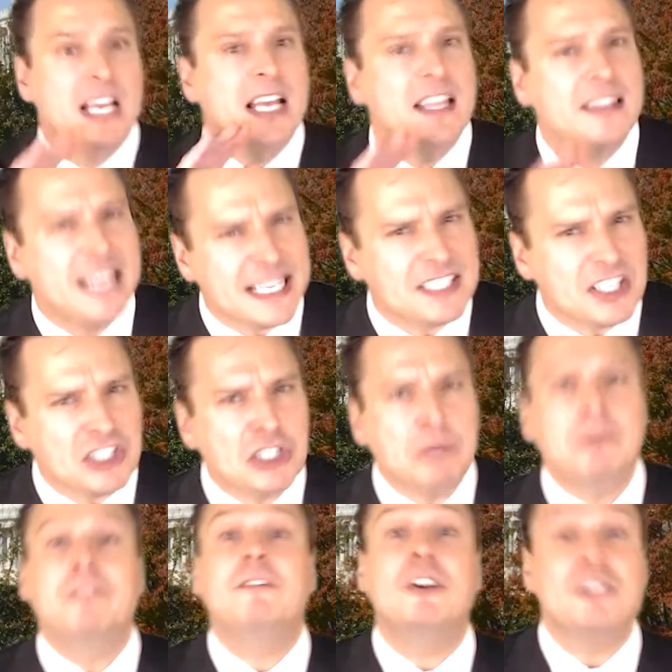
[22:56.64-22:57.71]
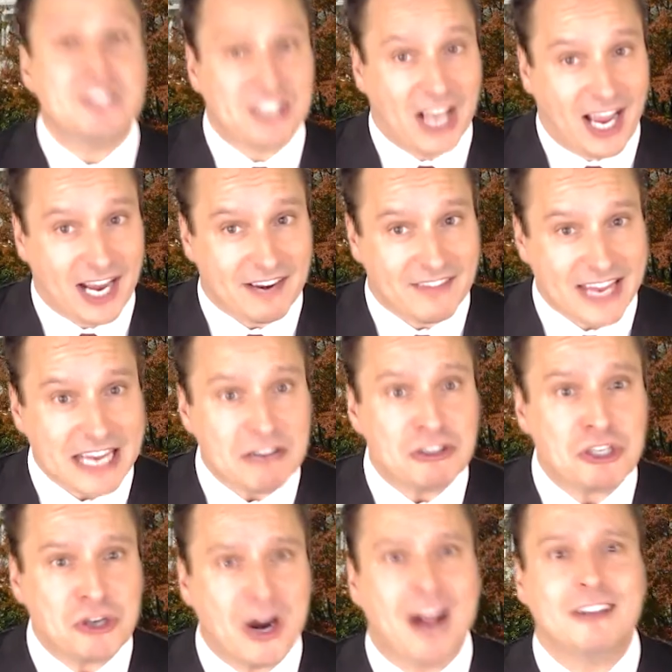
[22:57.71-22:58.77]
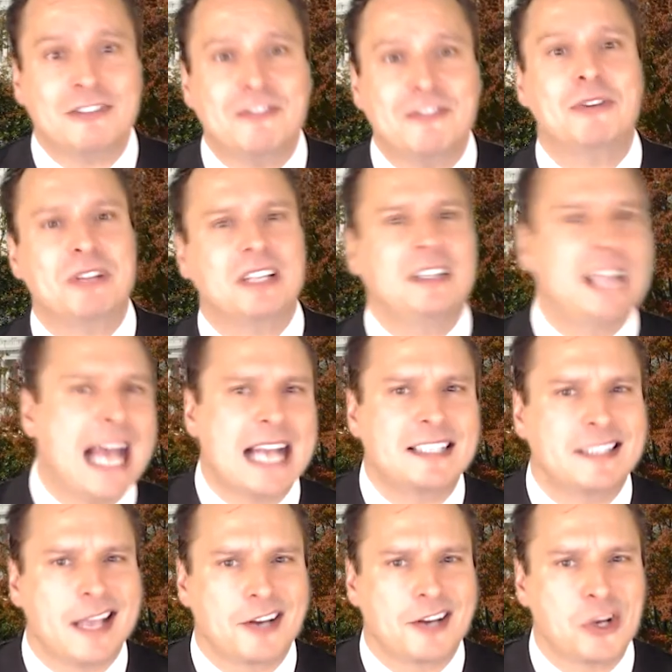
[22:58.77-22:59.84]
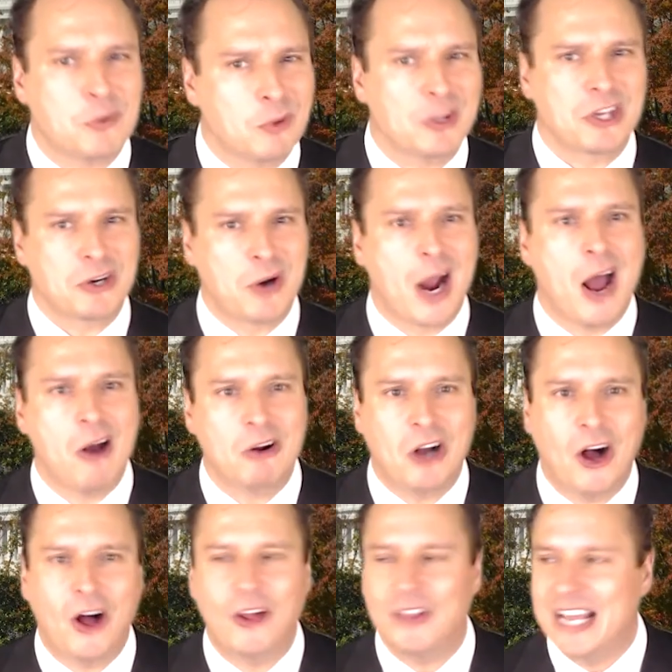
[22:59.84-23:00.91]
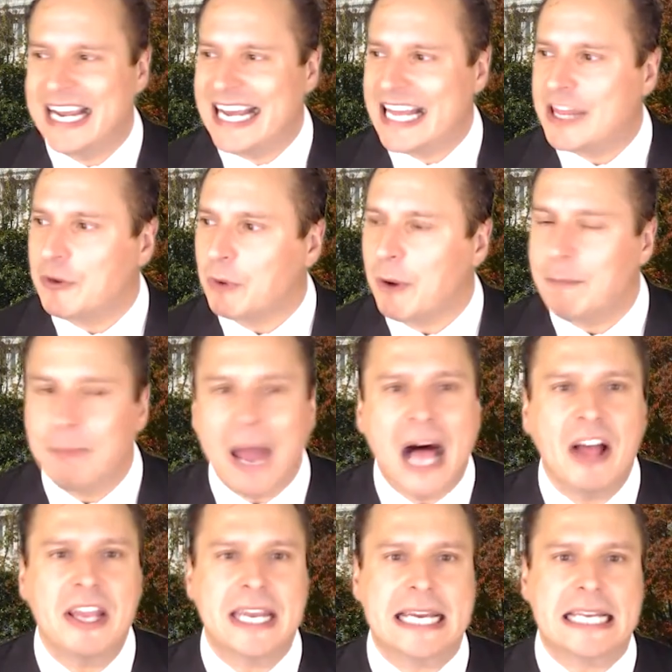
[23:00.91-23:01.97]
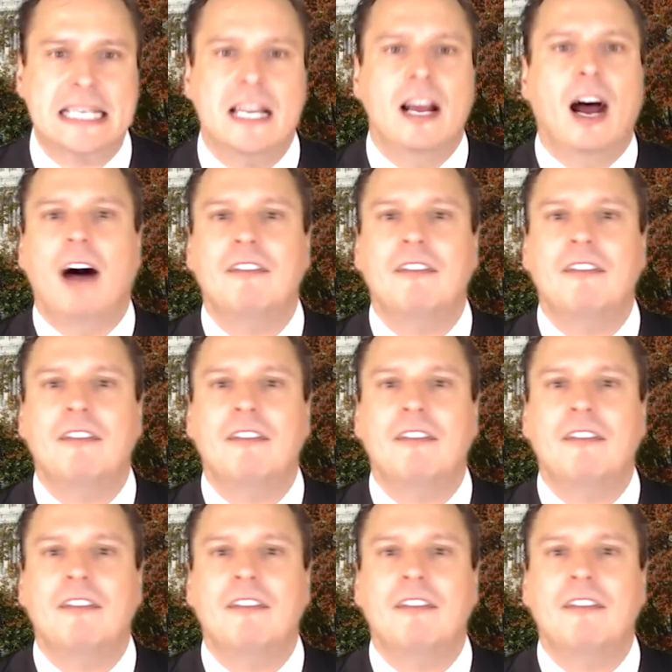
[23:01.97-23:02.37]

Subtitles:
This is the reverse side of the English Crown's view in the last section, where the Crown called the rebellion of